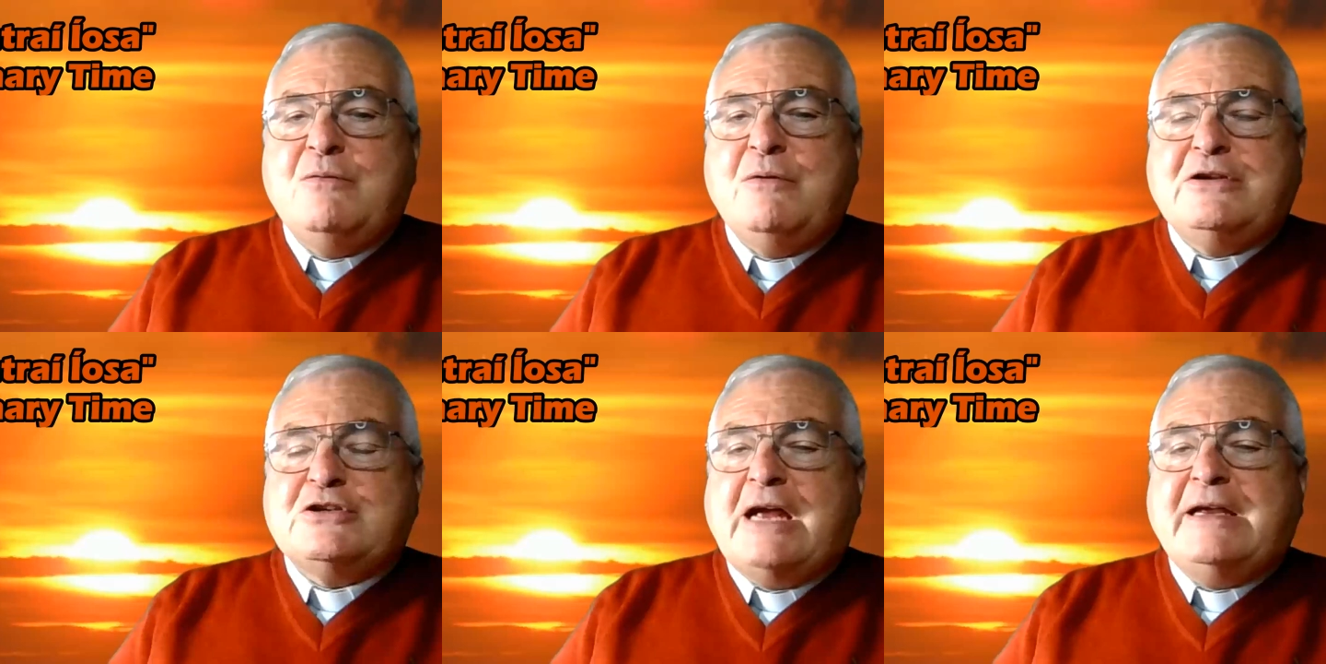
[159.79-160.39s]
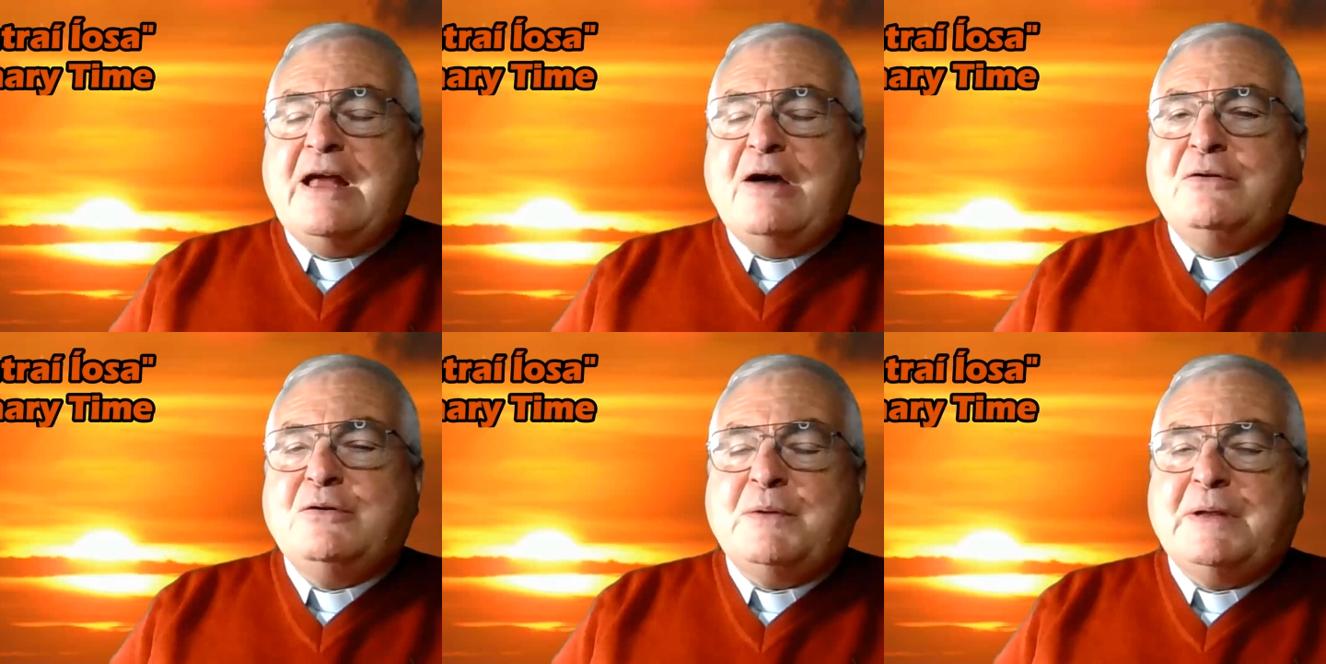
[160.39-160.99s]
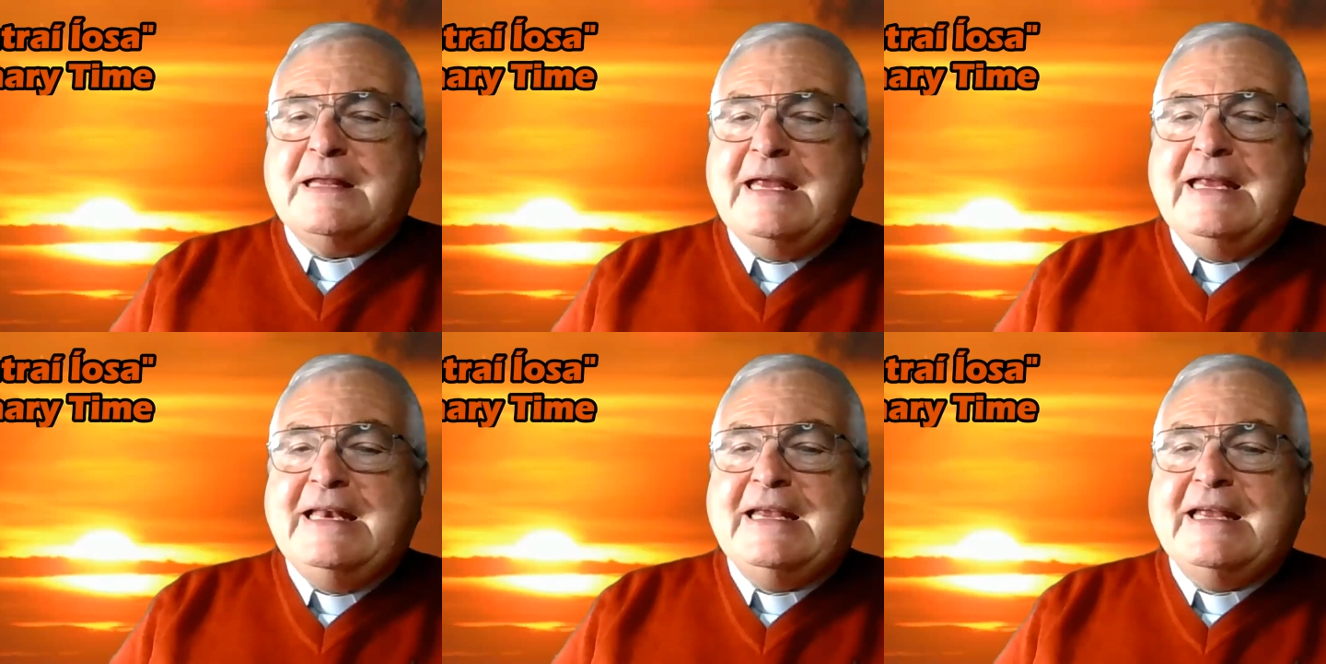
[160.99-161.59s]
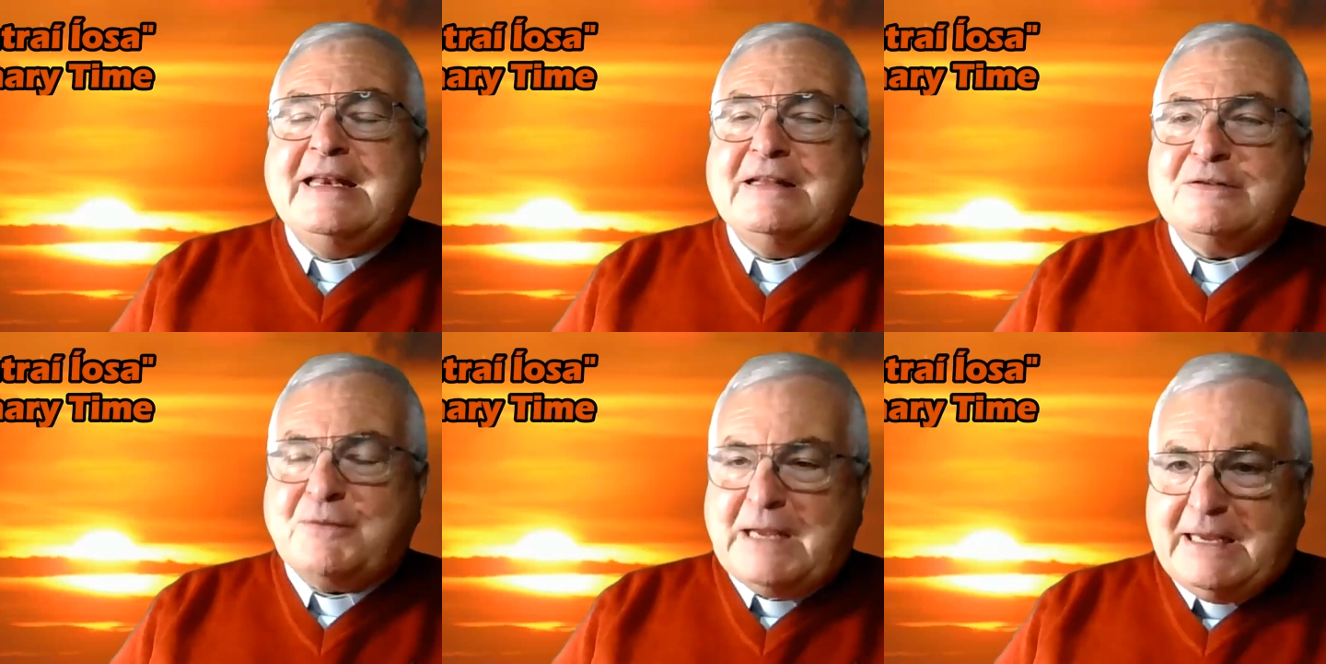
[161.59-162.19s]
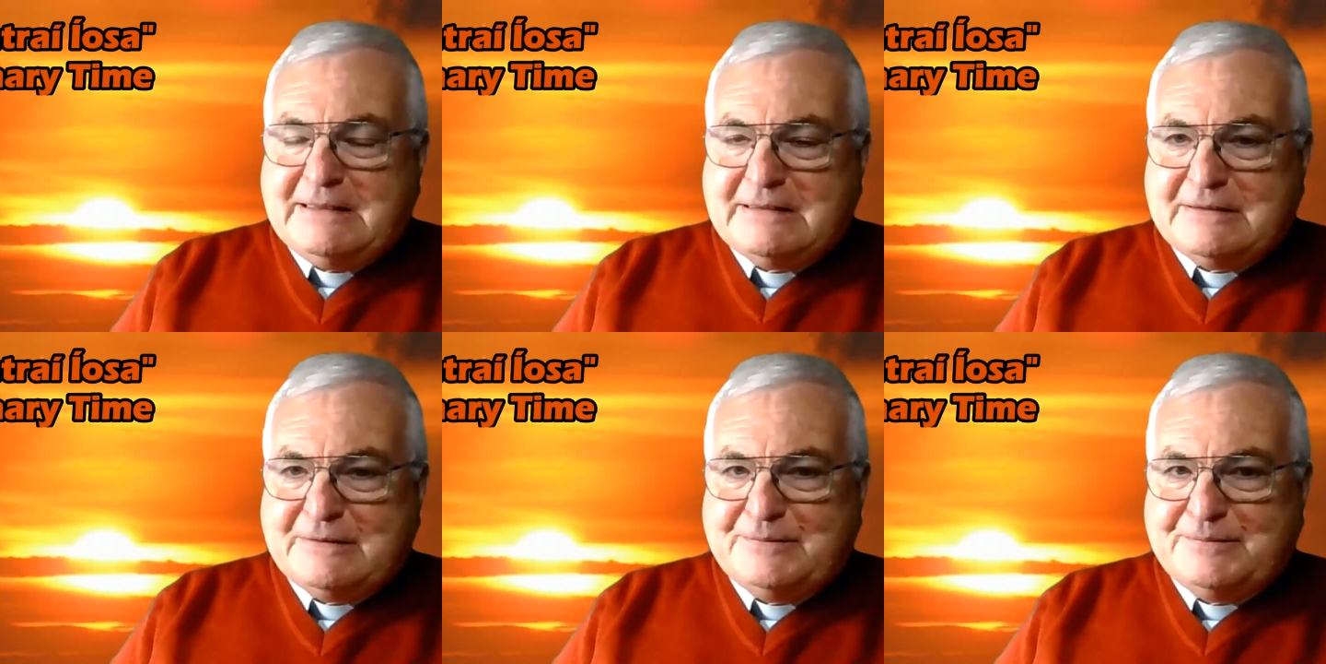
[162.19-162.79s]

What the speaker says: will shine out with healing in its rays.